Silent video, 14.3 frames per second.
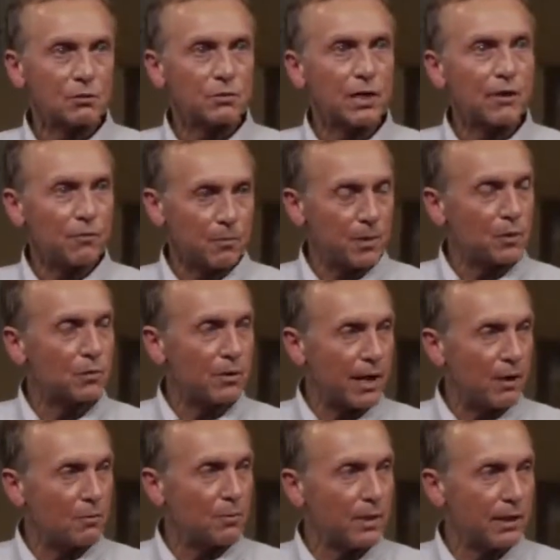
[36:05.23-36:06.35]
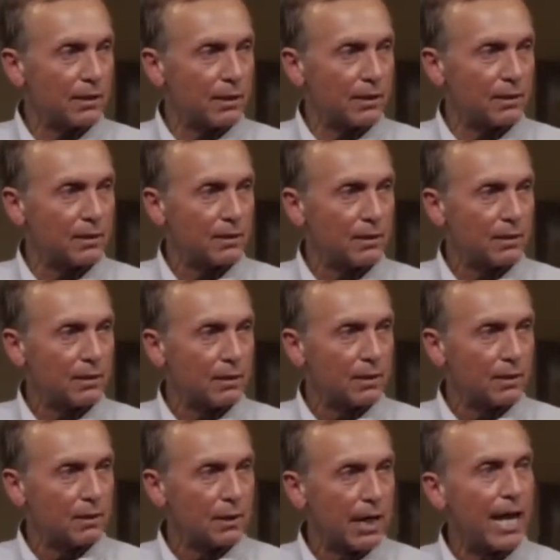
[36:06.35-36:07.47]
You'll never be without meaning.
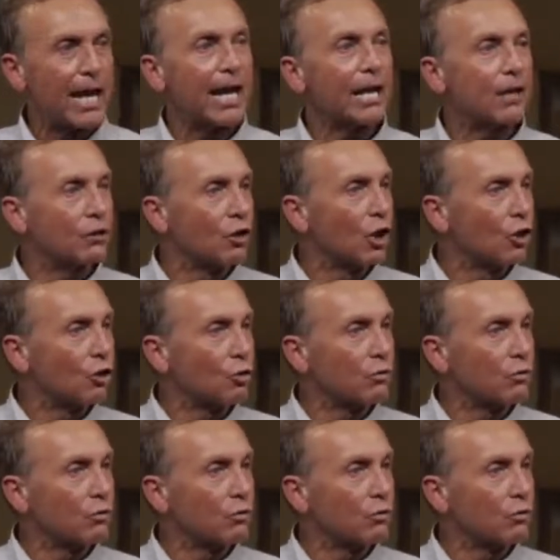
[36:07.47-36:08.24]
And